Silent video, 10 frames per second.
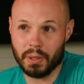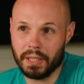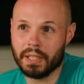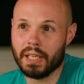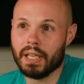
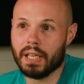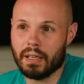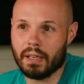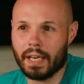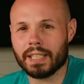But
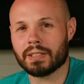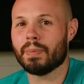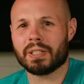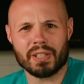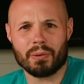I guess the
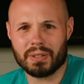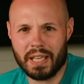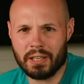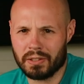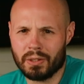message I want to
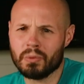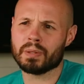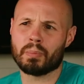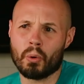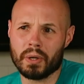say here is don't
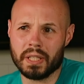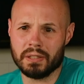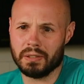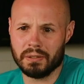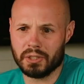support
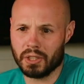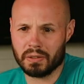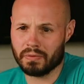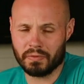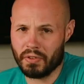it
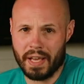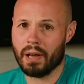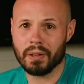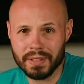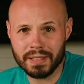just for the
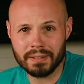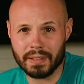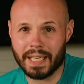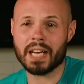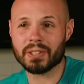hell of it.
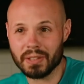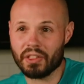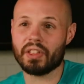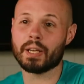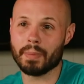Like, actually
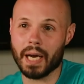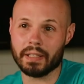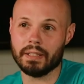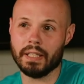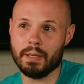think about
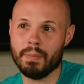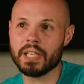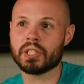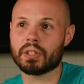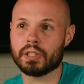it and
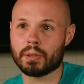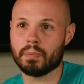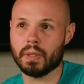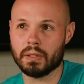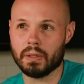make sure
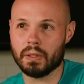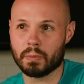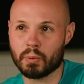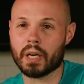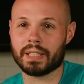your,
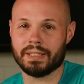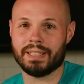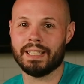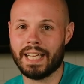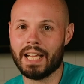your product is
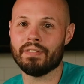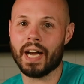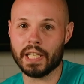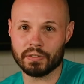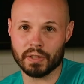going to gain
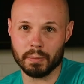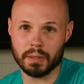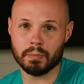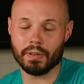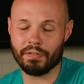value from
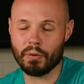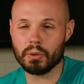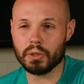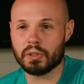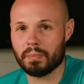it
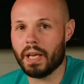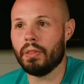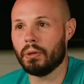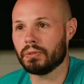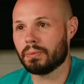before you
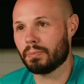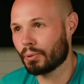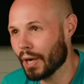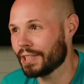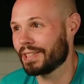spend those
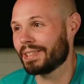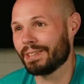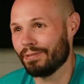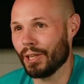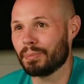precious
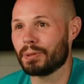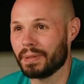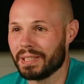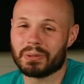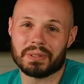developer
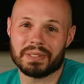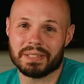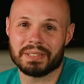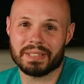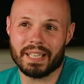
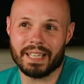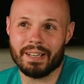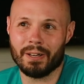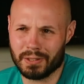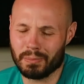resources
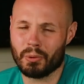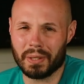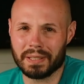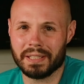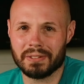uh, on
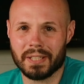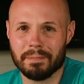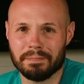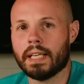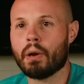supporting
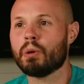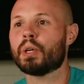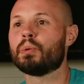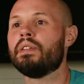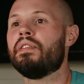landscape. Now I
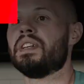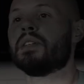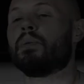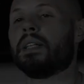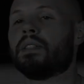want to
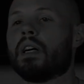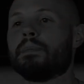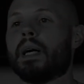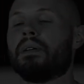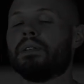revisit what I talked
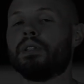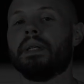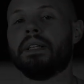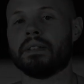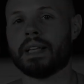about a little
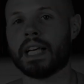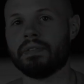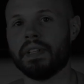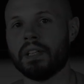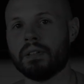bit in the
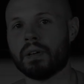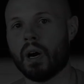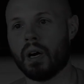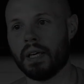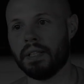last video
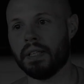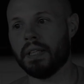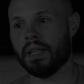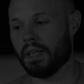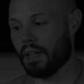on
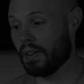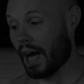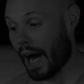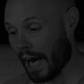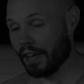the
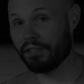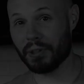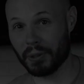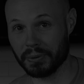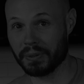
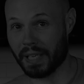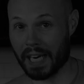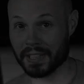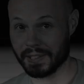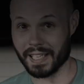iPhone,
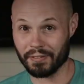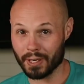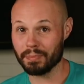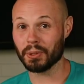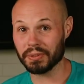actually, after
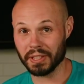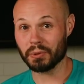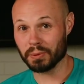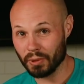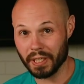I built it and
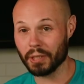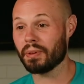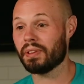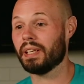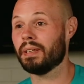was playing
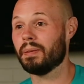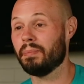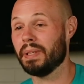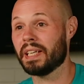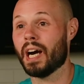with
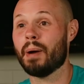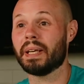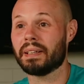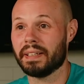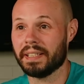it,
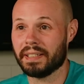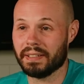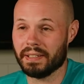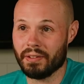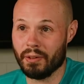becoming like
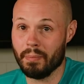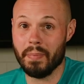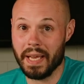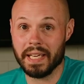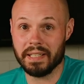the
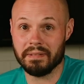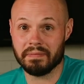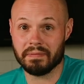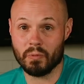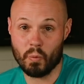
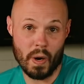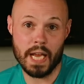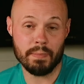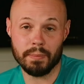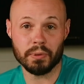main
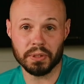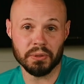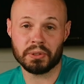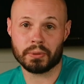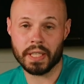way people
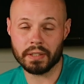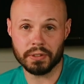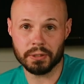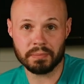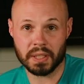use Creator
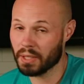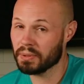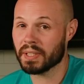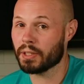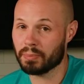View, because that
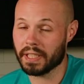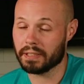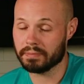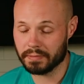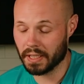was not the
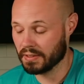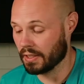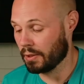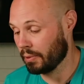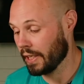plan. Like I
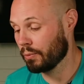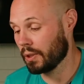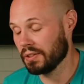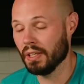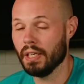said, the plan
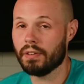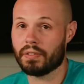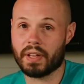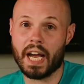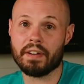was
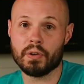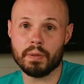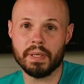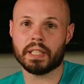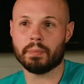for the iPhone to
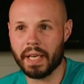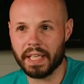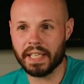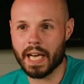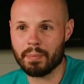be a
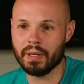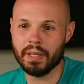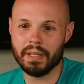companion app.